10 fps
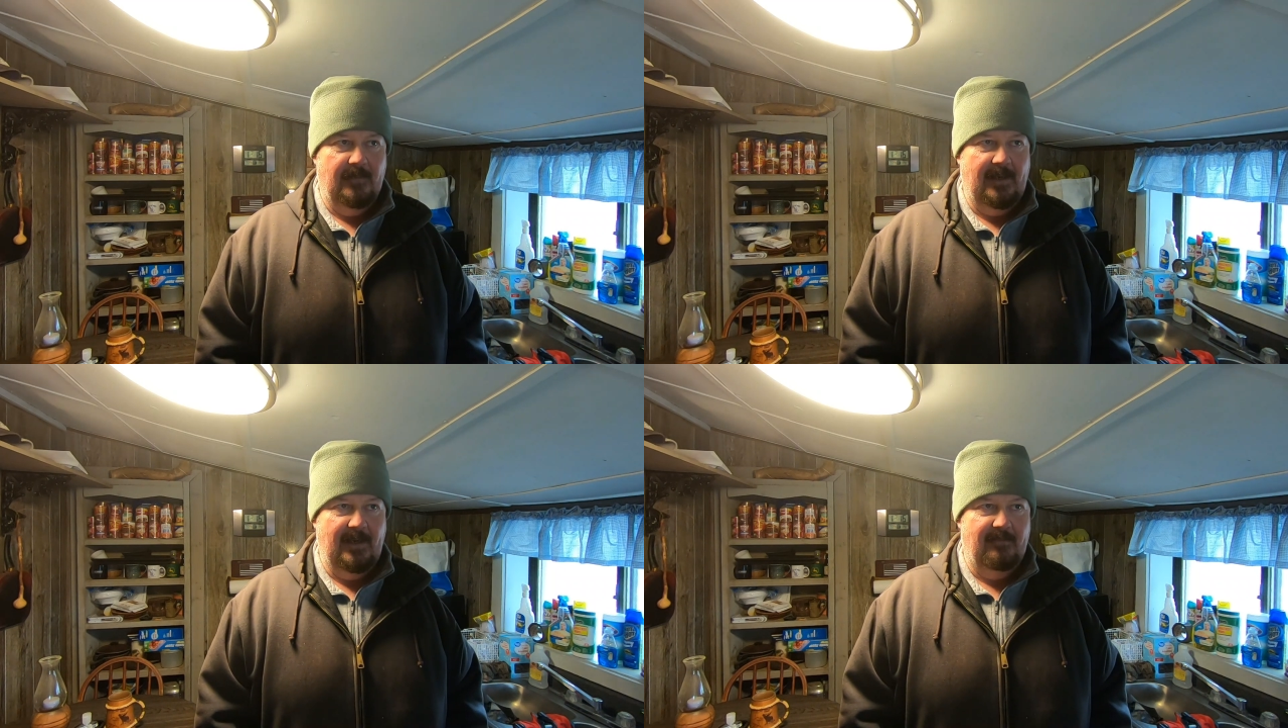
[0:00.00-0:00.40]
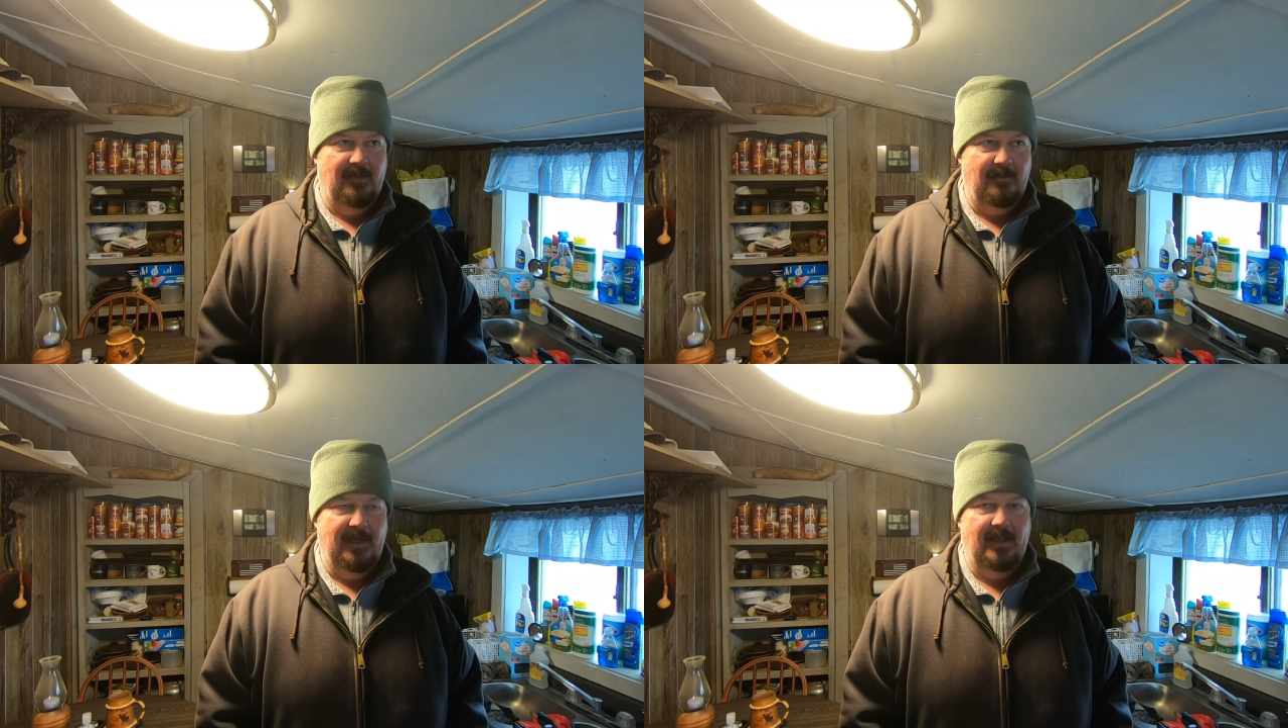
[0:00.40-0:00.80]
I have
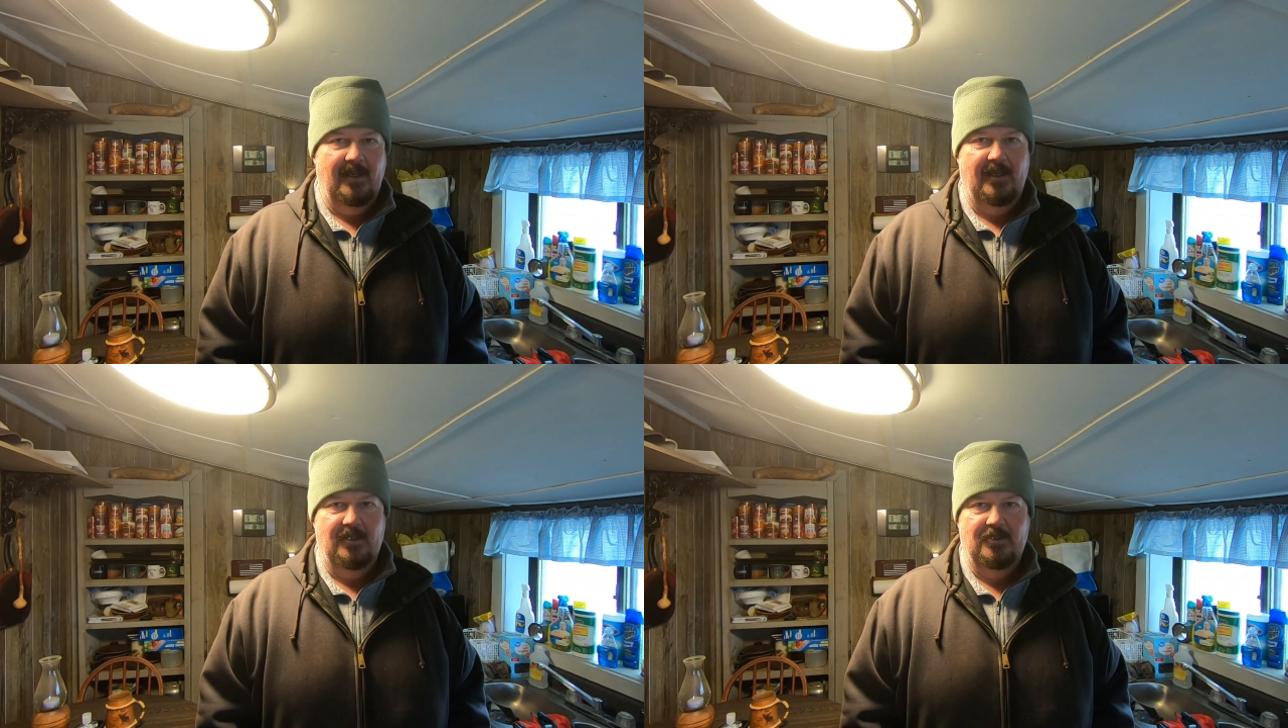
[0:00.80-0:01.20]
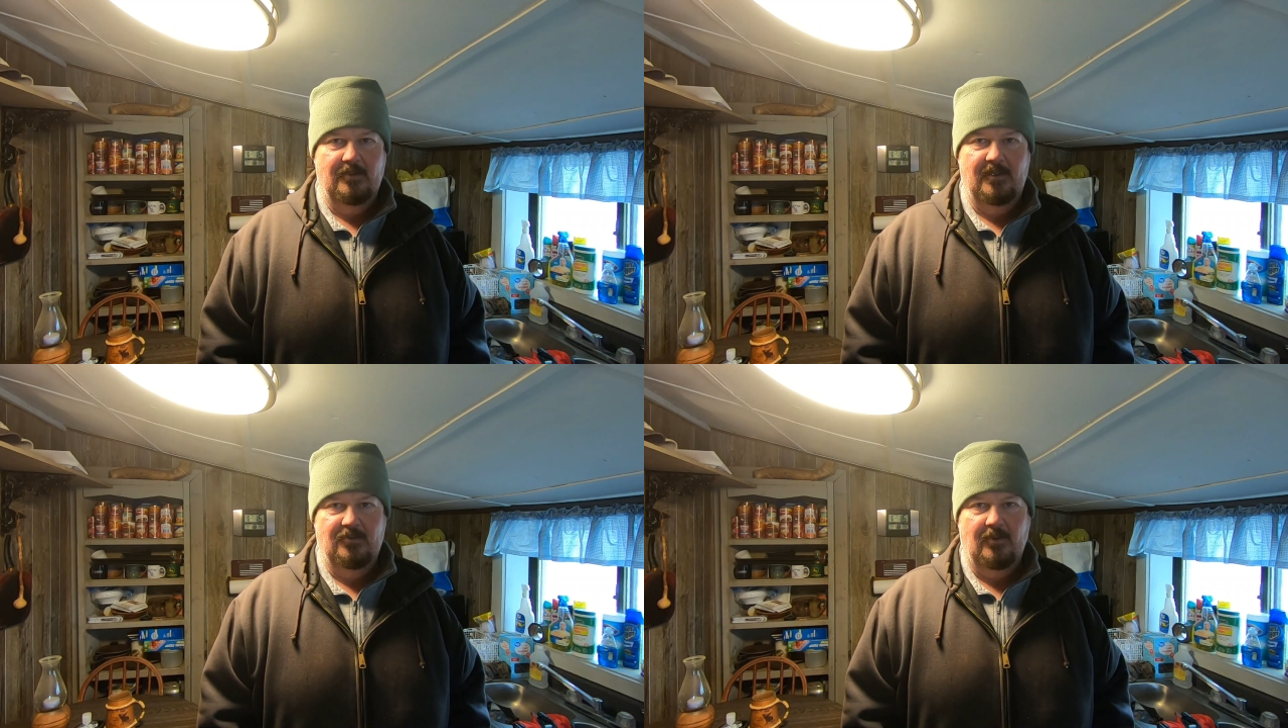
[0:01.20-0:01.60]
to admit,
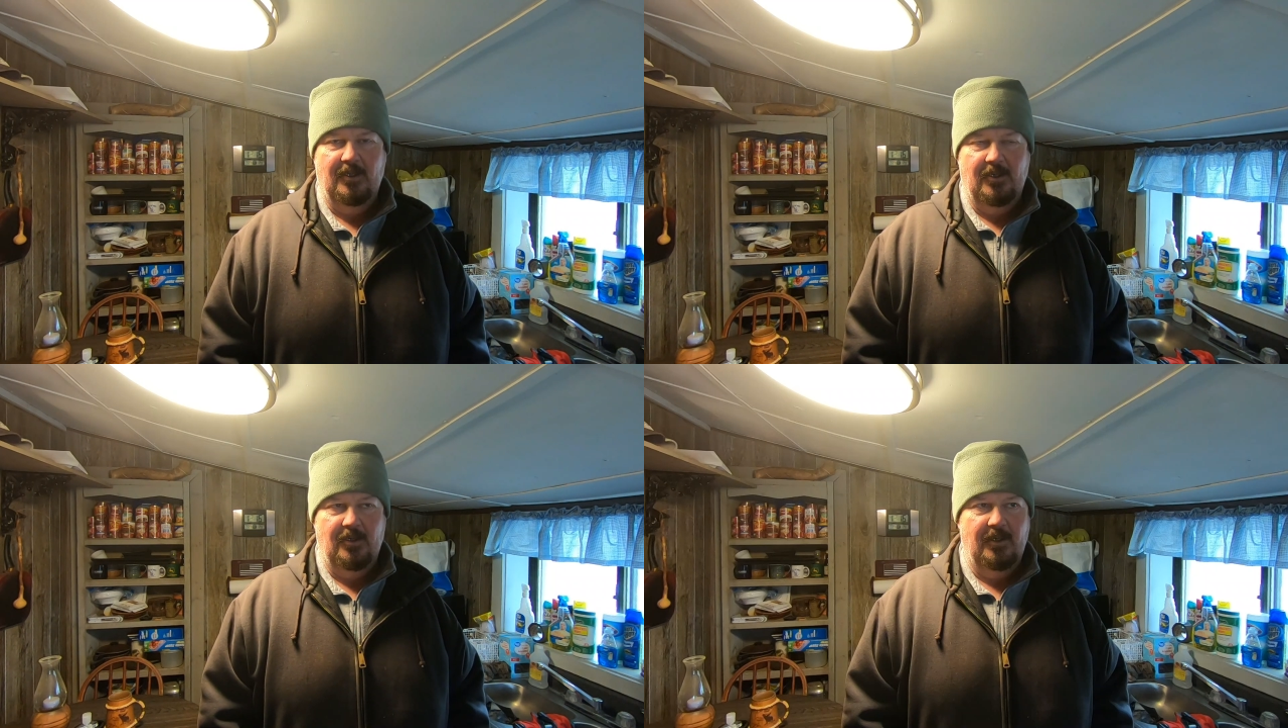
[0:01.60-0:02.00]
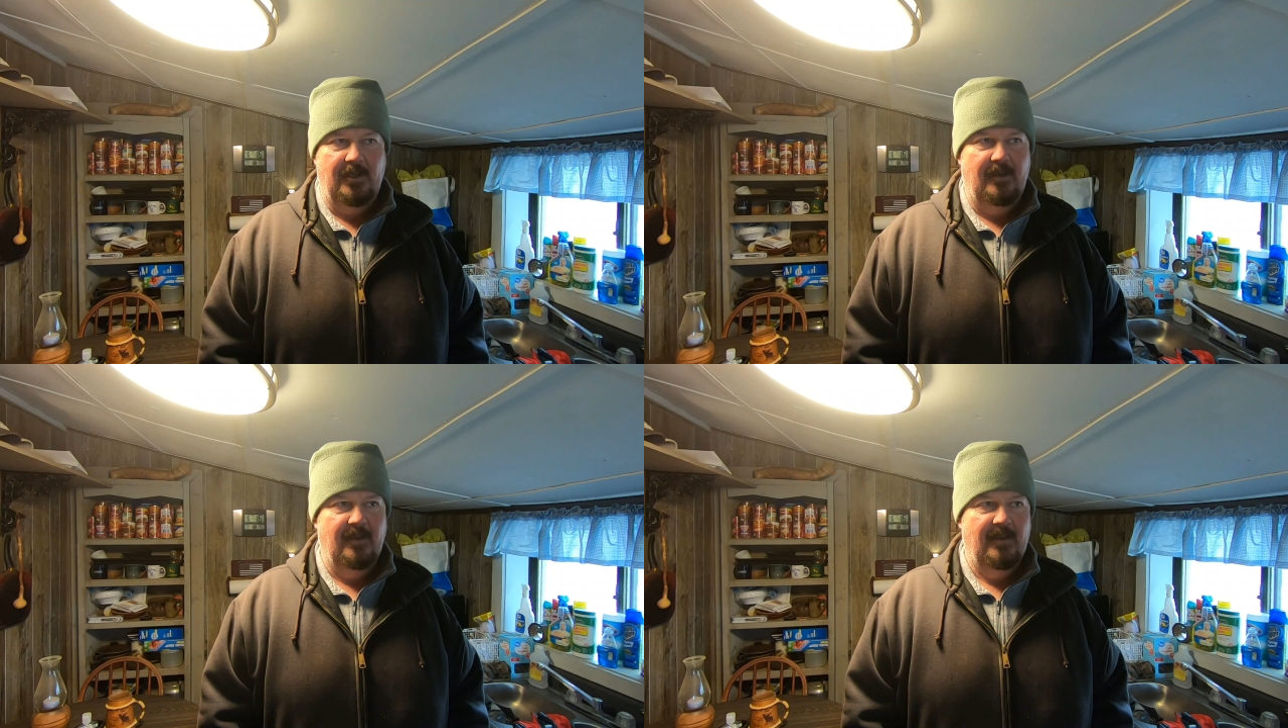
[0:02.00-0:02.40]
is really good,